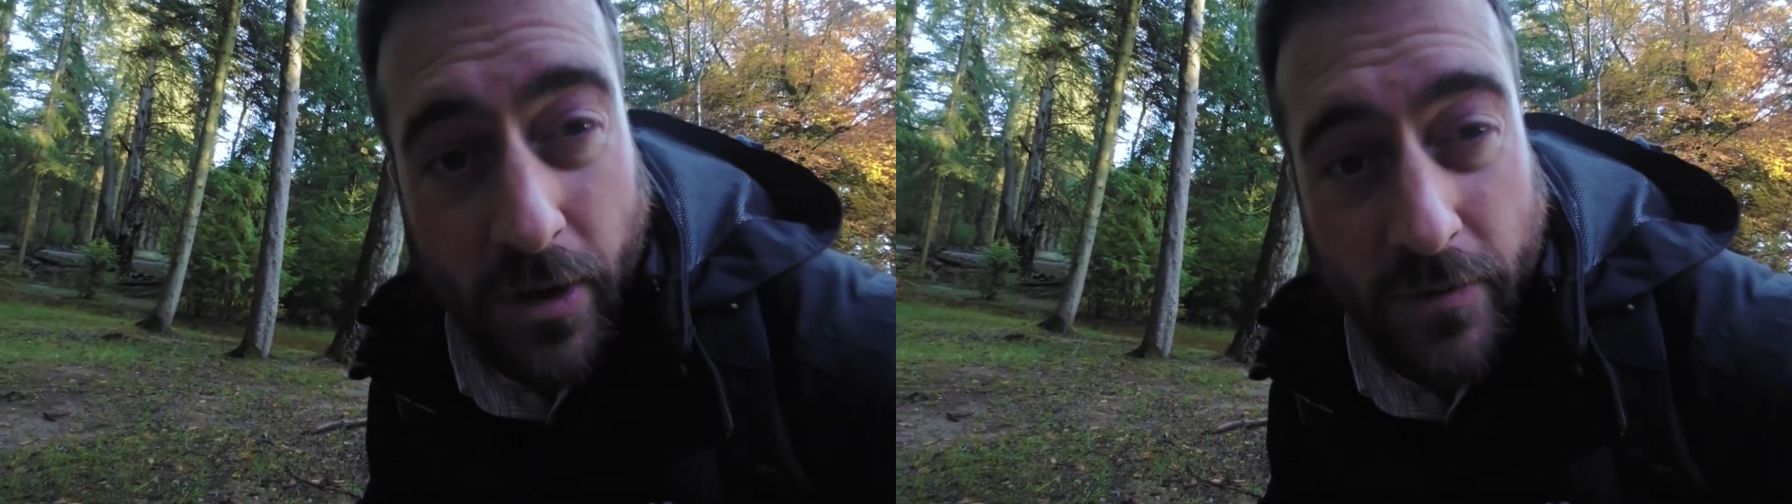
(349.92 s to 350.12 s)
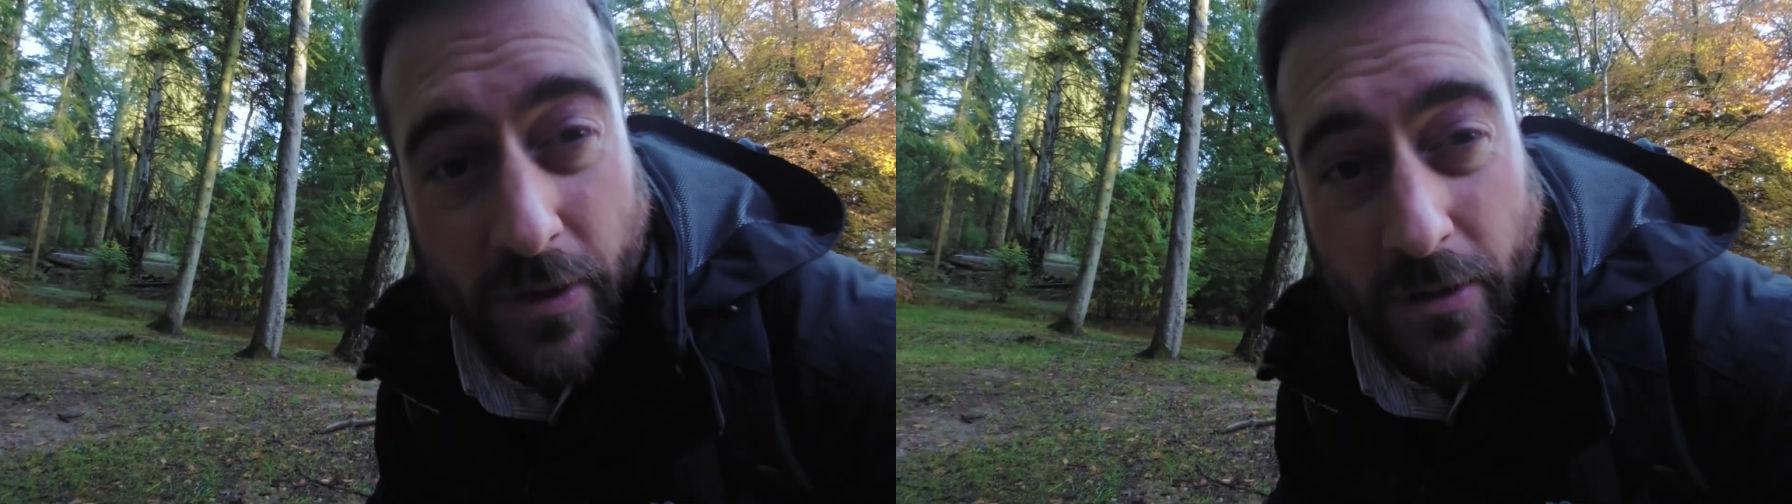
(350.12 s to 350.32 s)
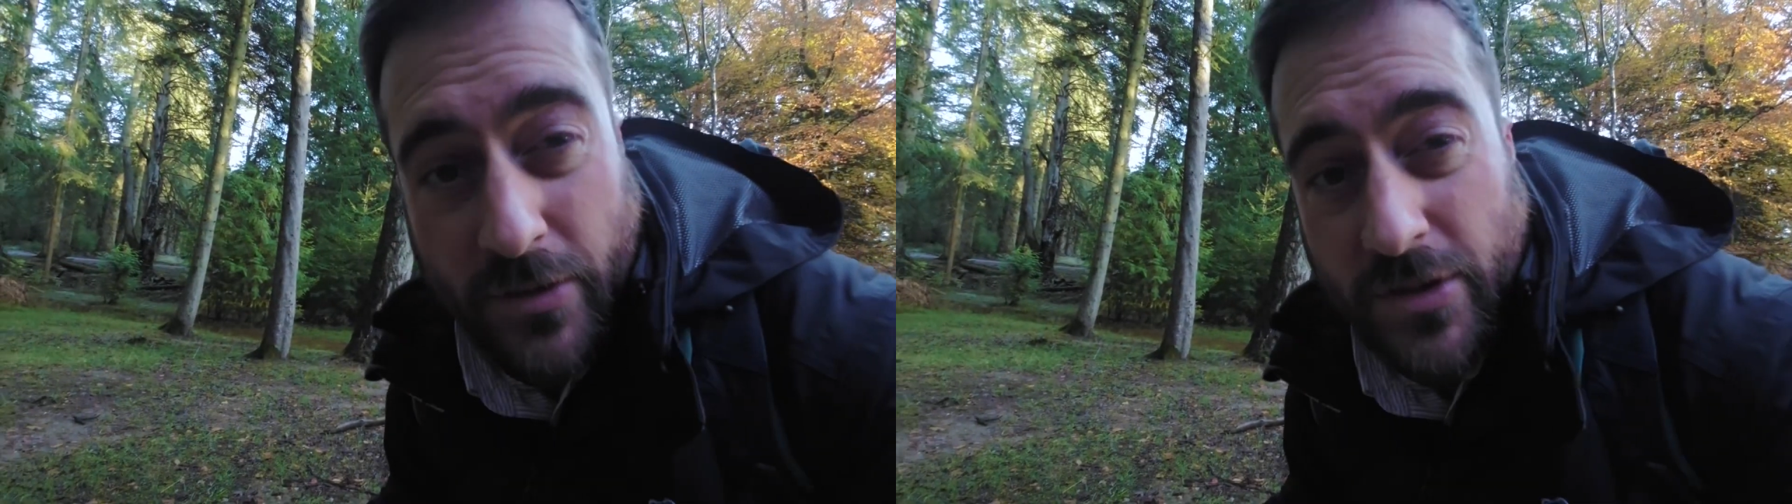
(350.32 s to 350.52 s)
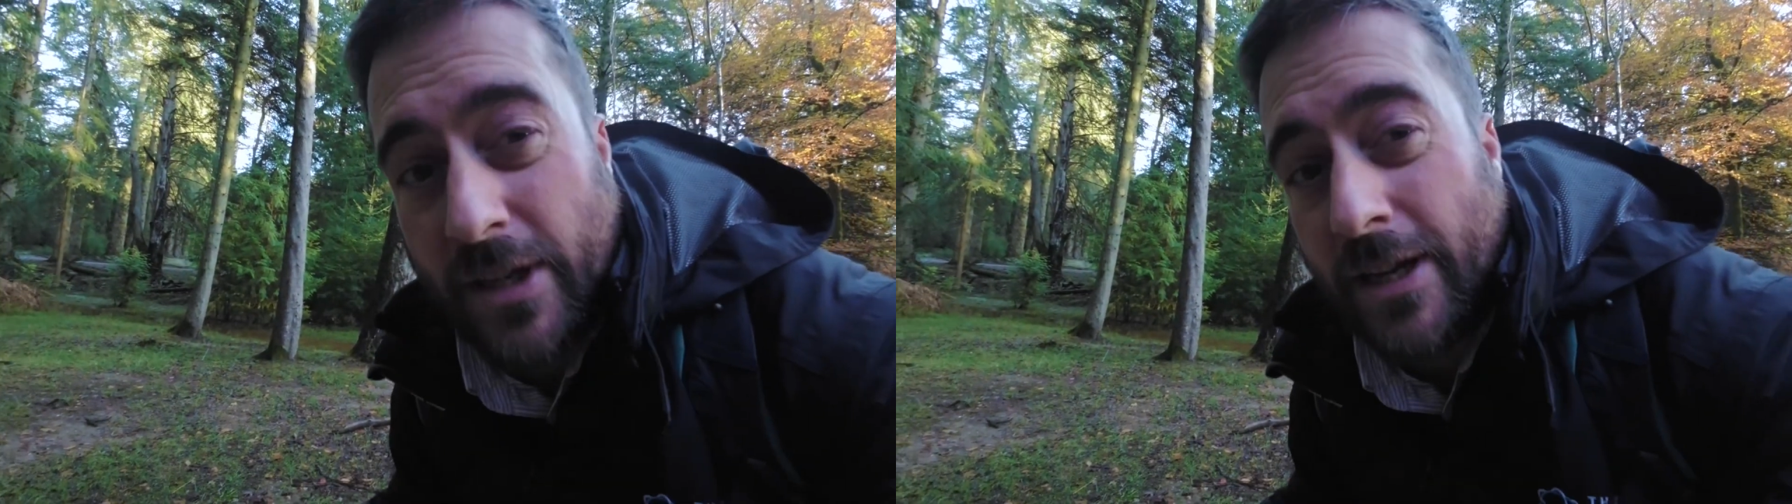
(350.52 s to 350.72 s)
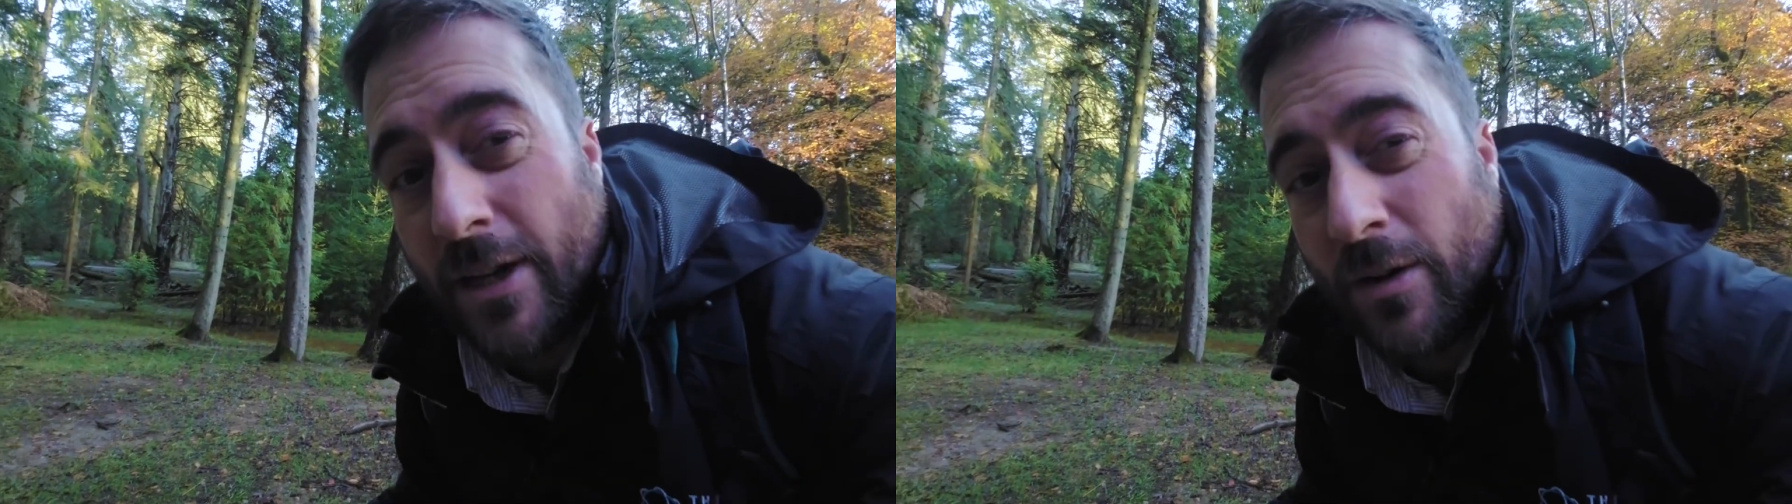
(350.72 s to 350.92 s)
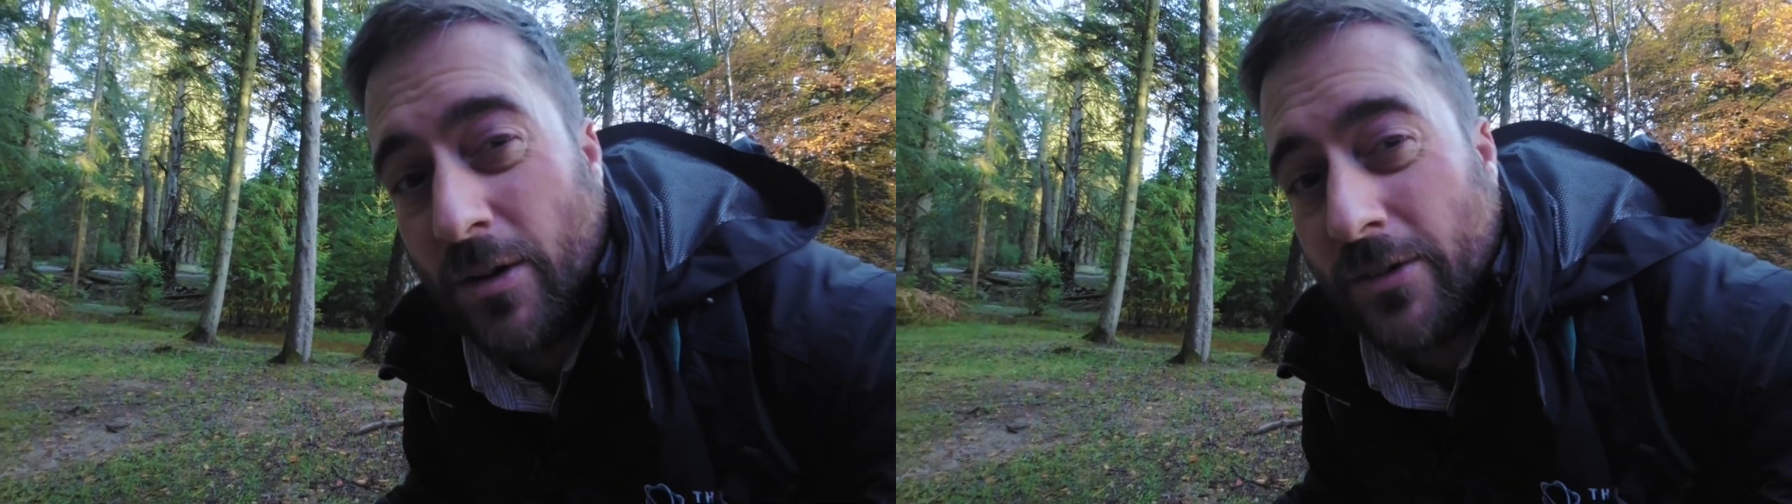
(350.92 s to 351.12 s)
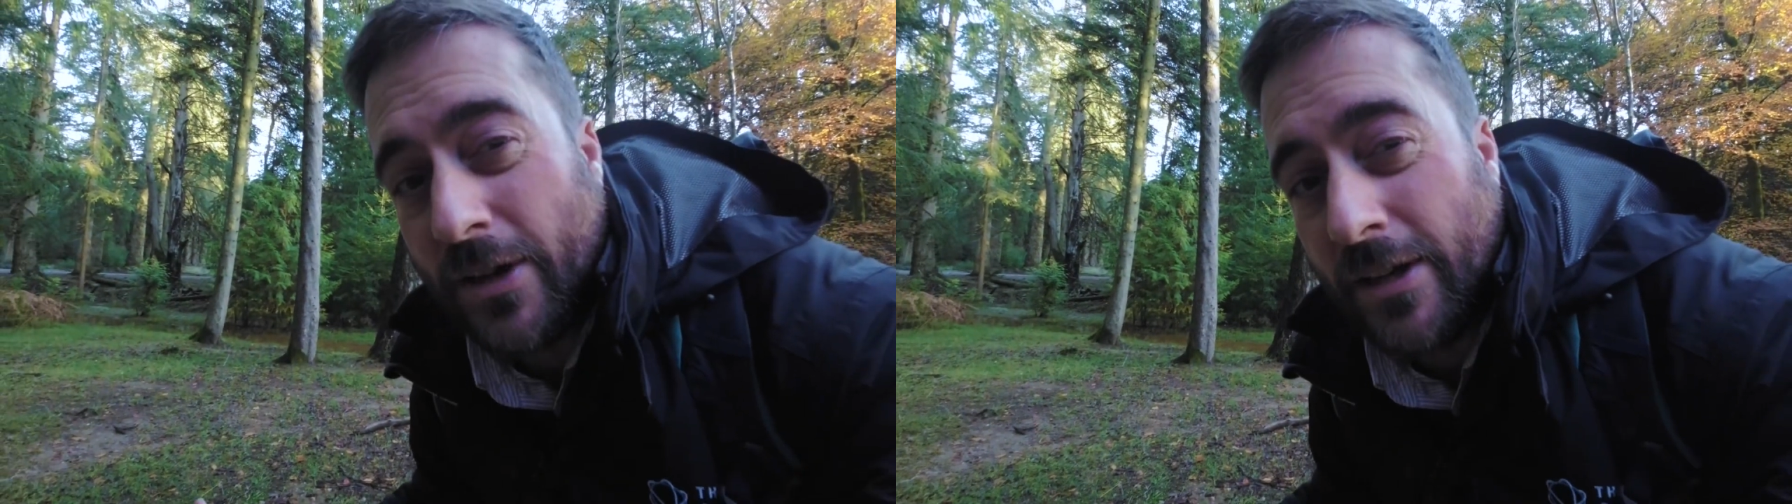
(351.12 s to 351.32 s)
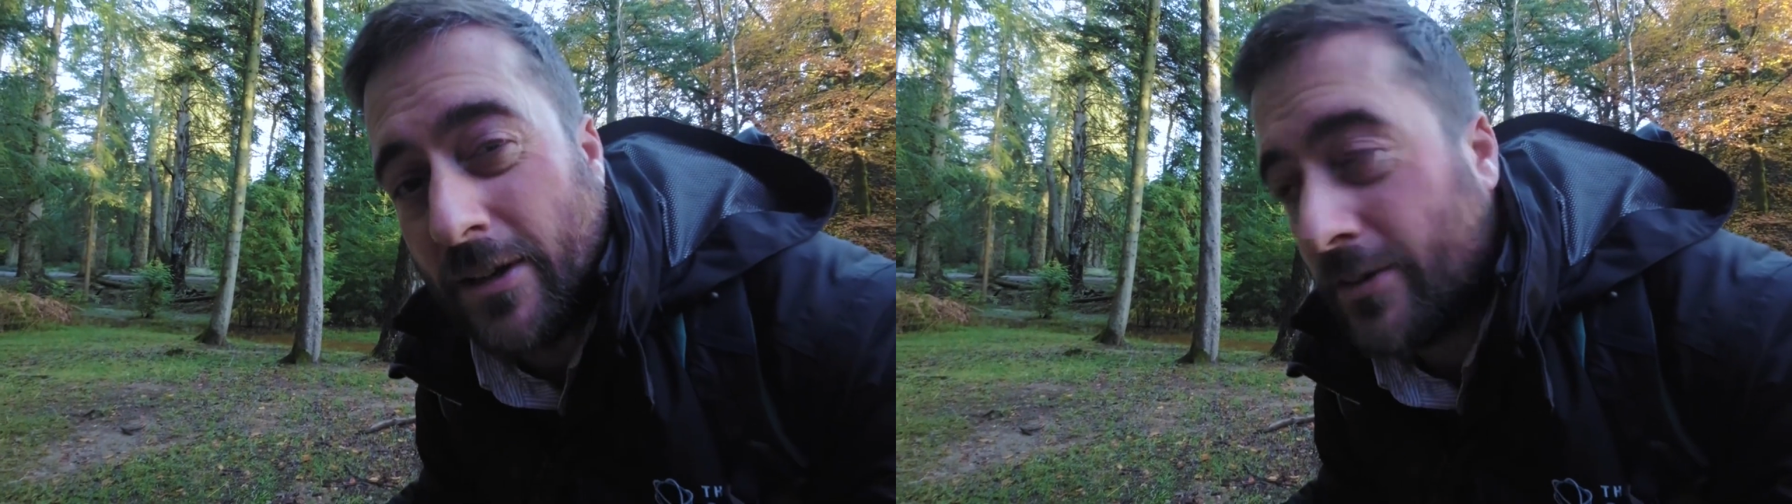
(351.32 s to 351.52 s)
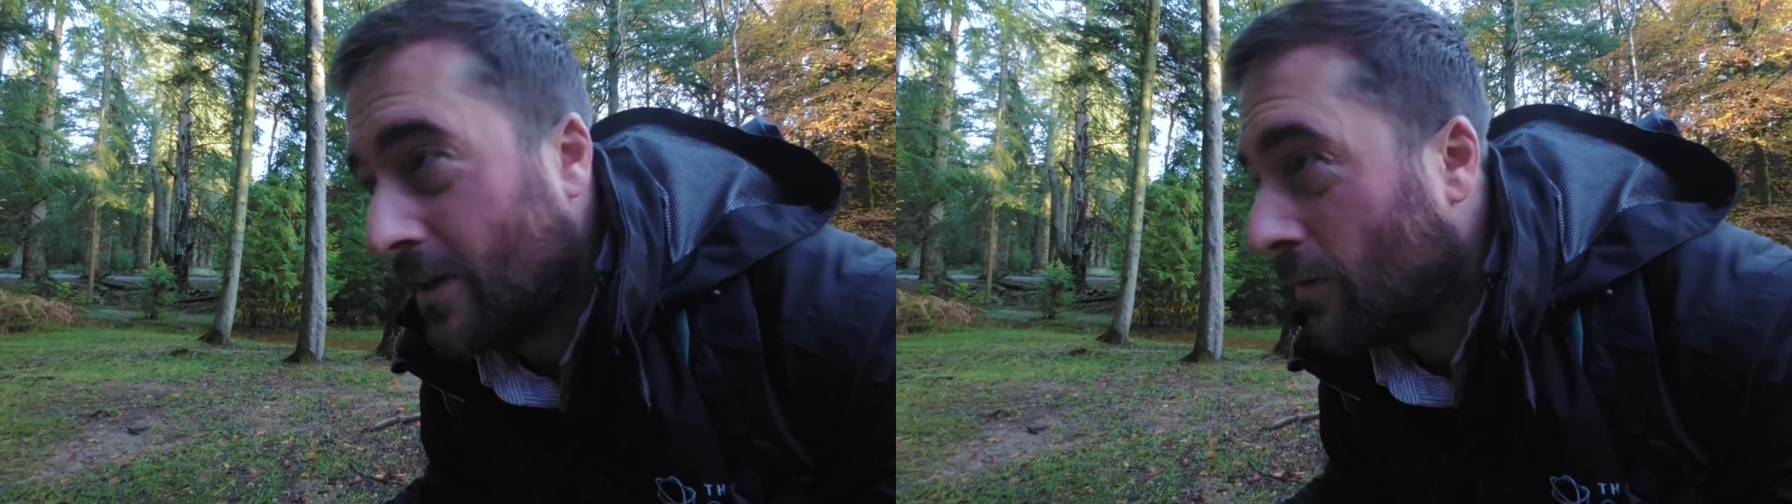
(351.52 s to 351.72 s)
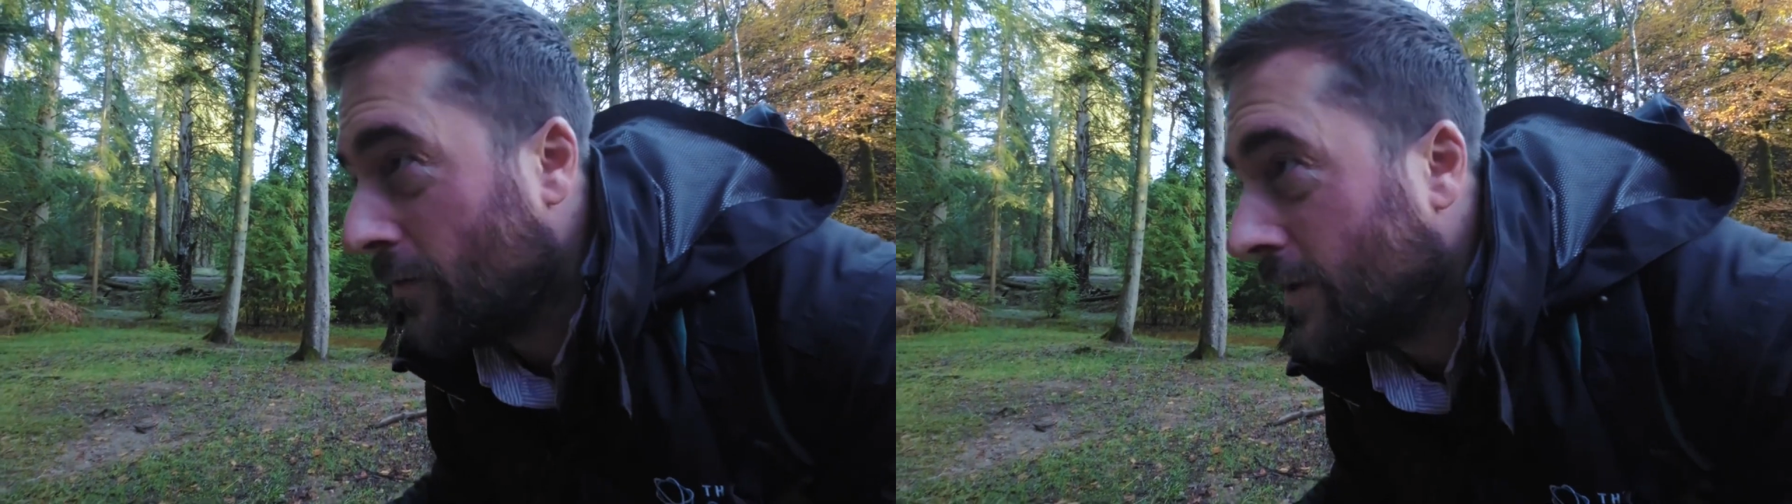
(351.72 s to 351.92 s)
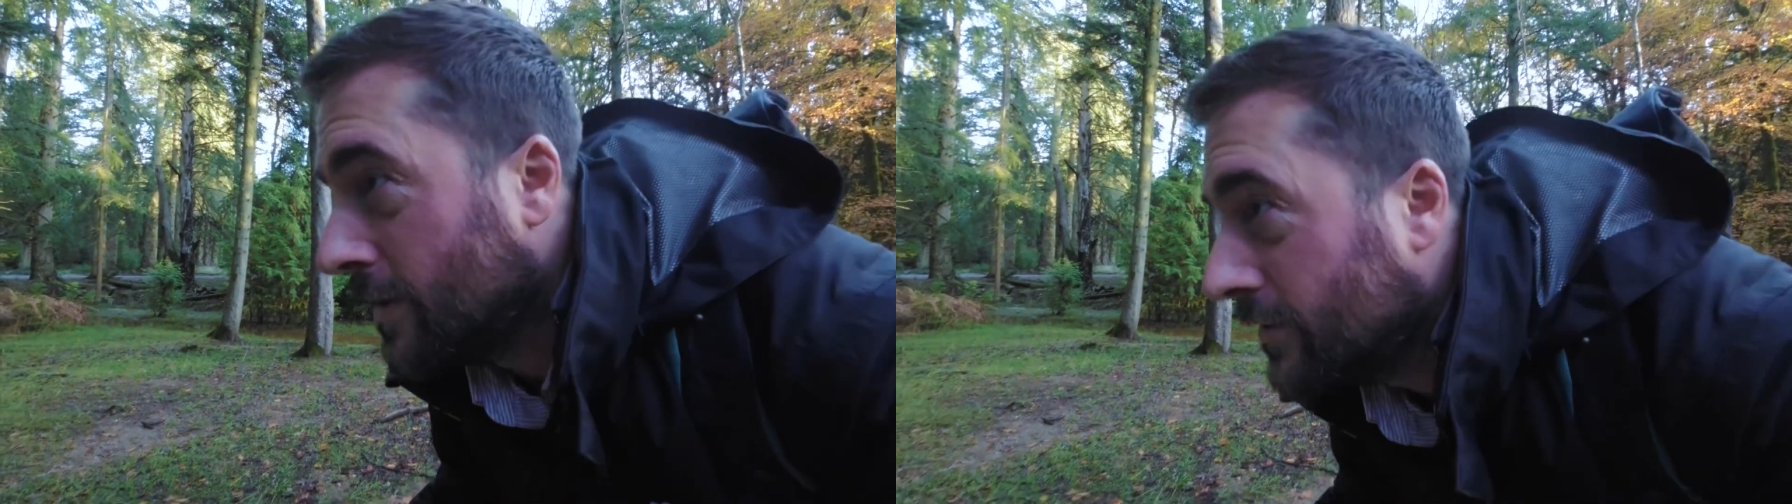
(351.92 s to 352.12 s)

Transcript: I think I'm just going to get on and take this now, I think.